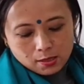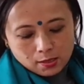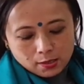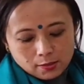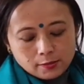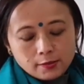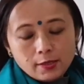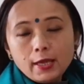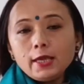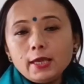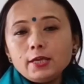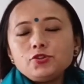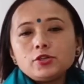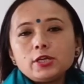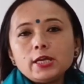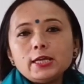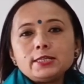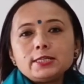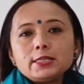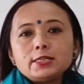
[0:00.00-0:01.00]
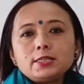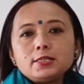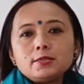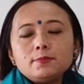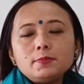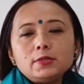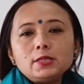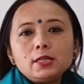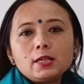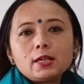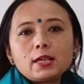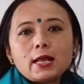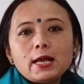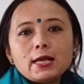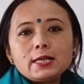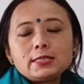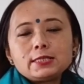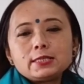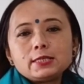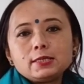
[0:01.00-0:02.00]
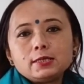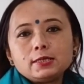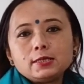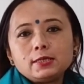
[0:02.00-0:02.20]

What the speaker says: The educated middle class,